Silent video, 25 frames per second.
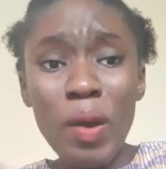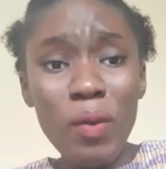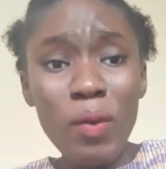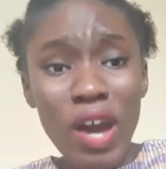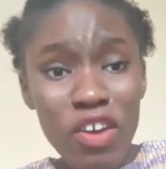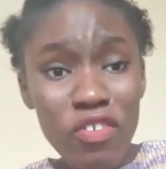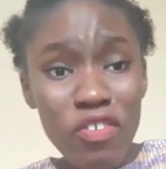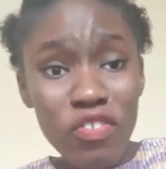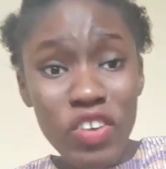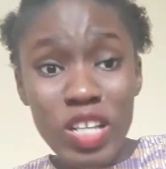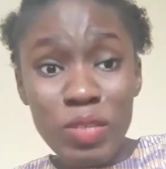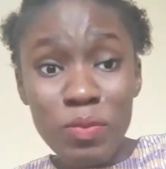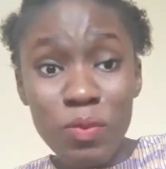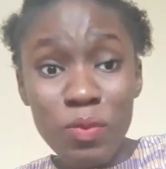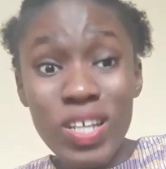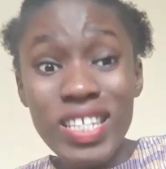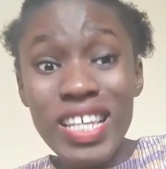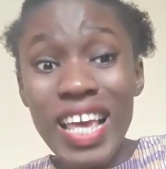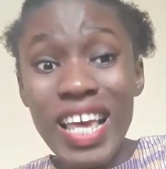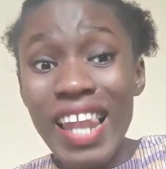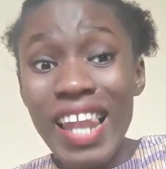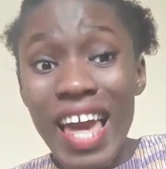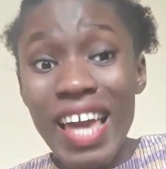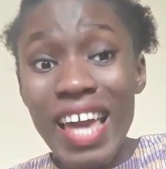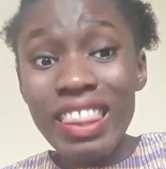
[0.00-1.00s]
white friends
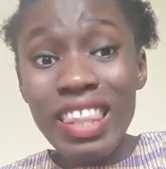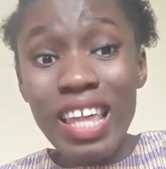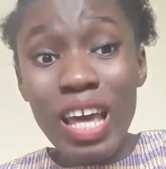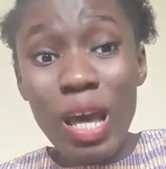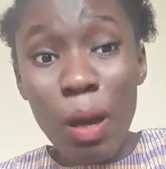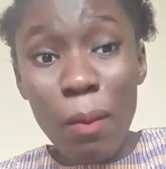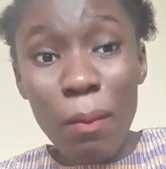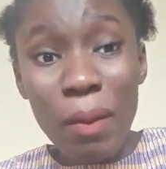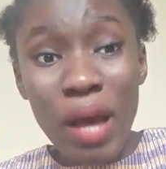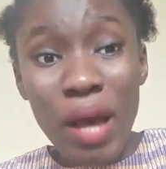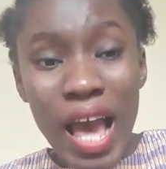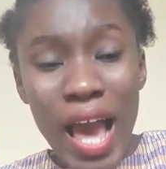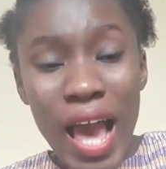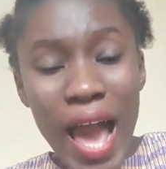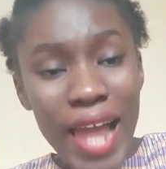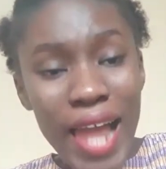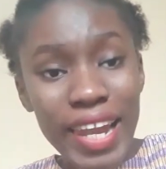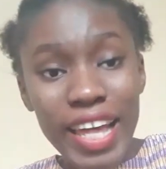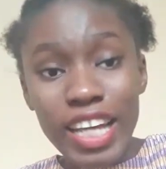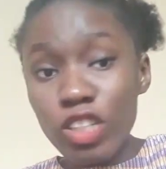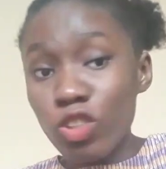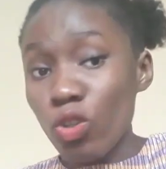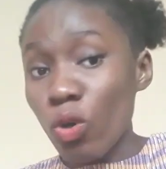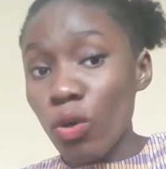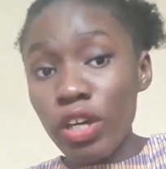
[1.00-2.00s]
because I like them.
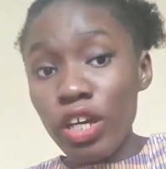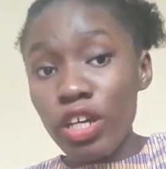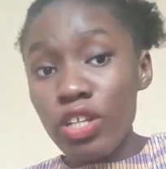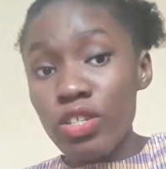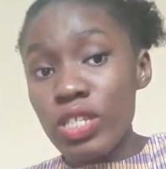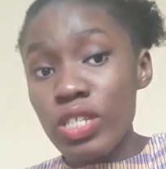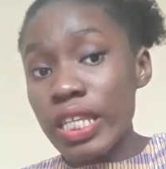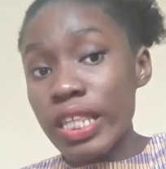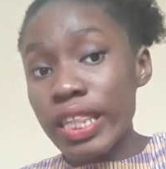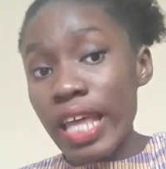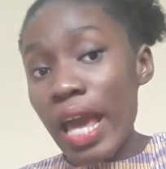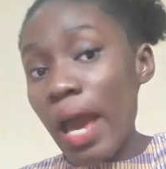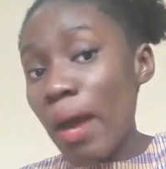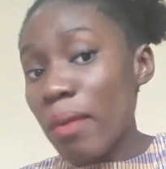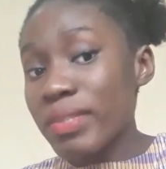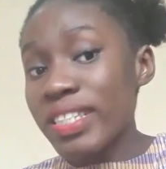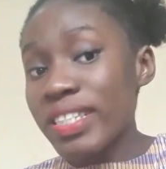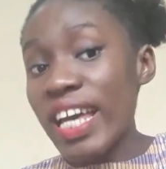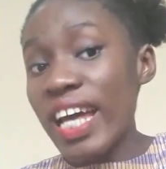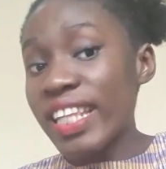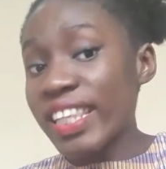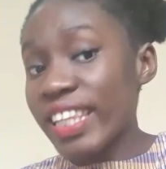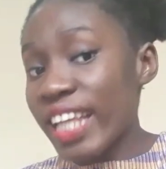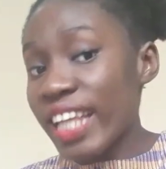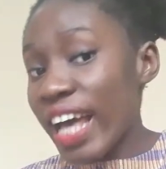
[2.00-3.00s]
I like talking to them.
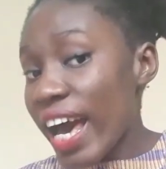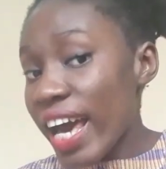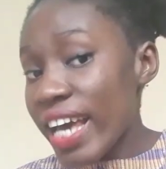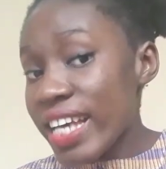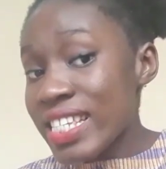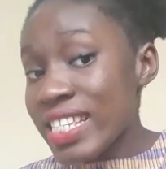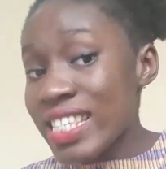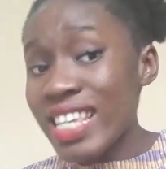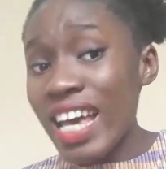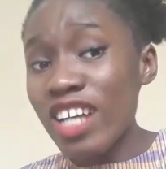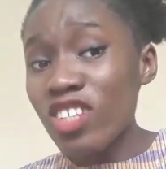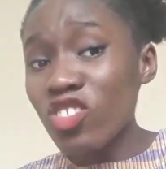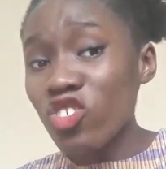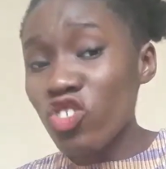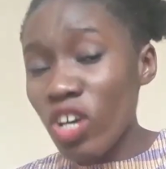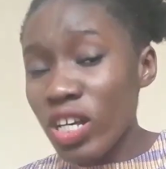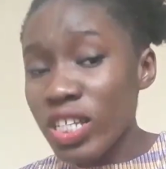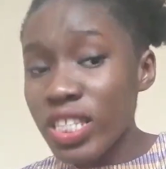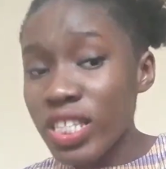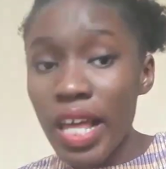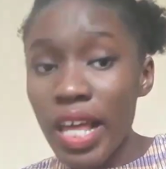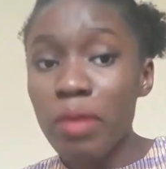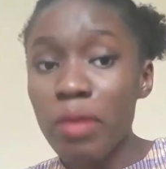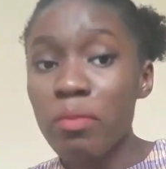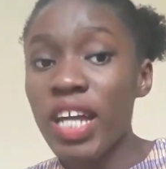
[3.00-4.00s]
They are nice. They are
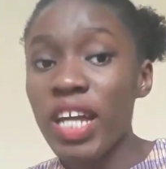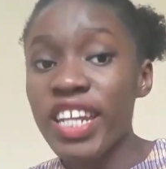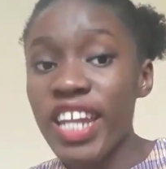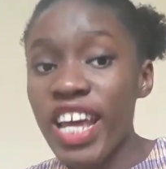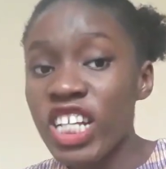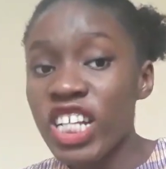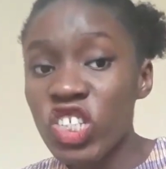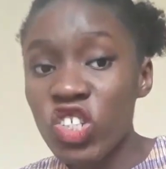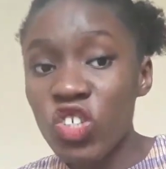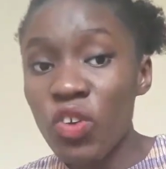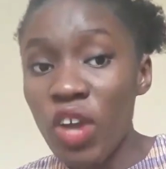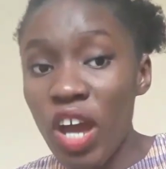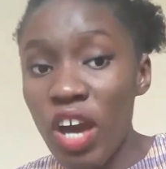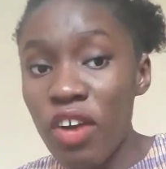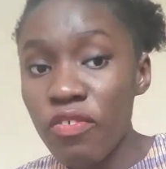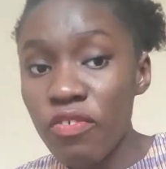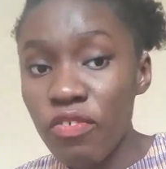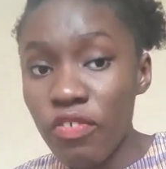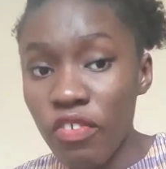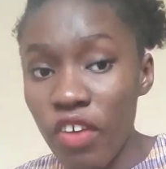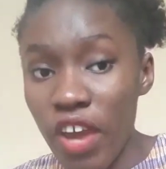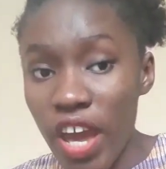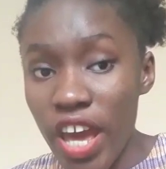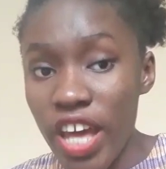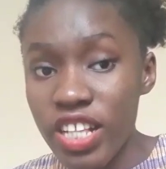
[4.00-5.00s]
just like my Nigerian
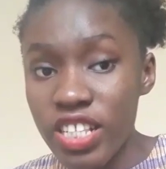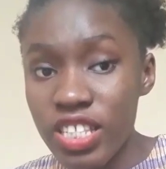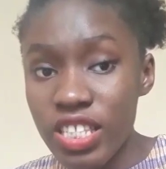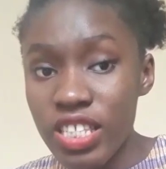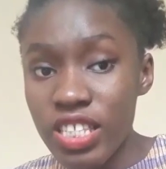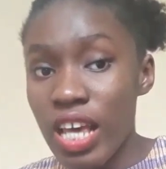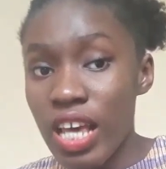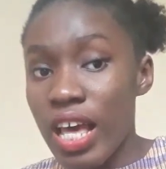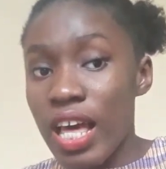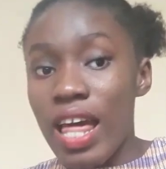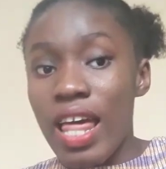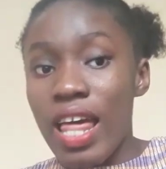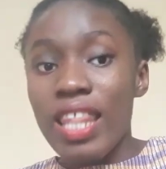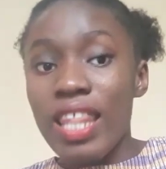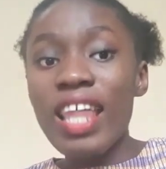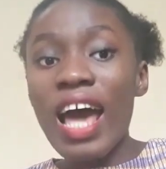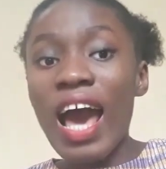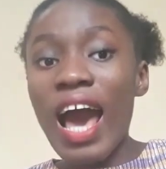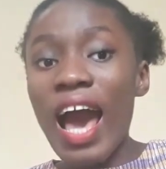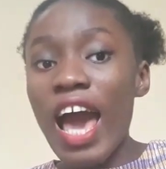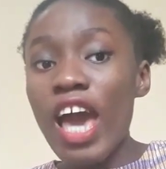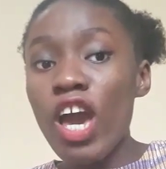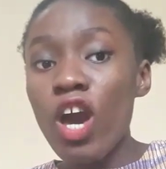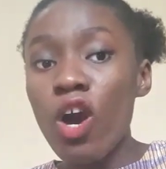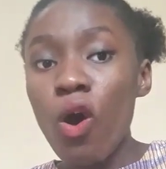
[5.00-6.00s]
friends
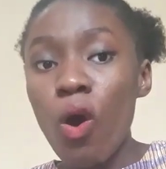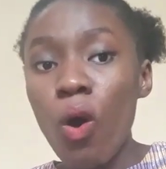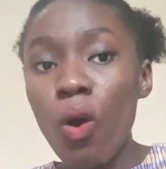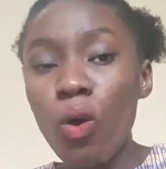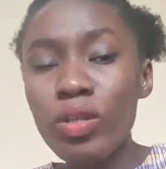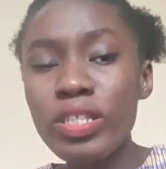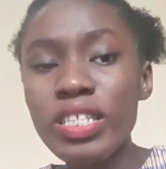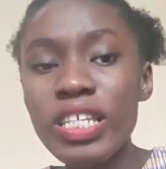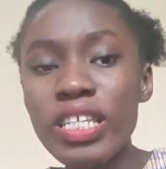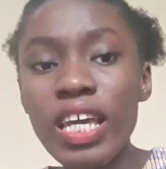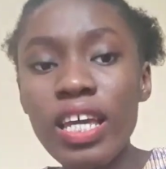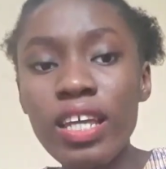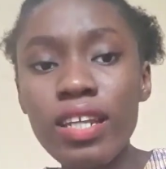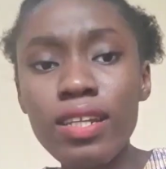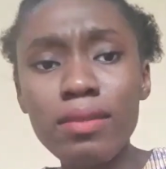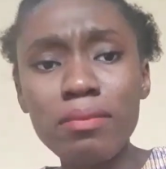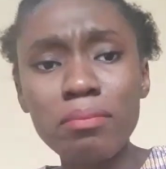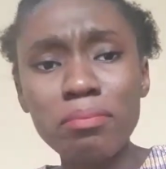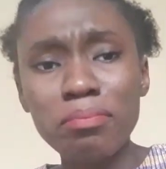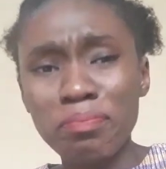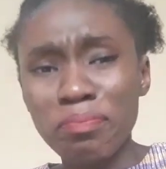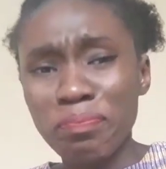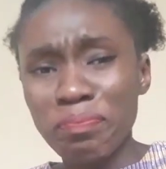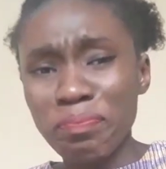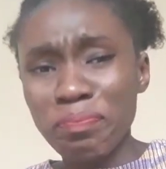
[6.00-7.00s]
that I hold
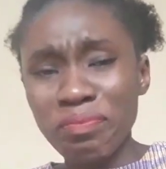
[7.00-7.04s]
in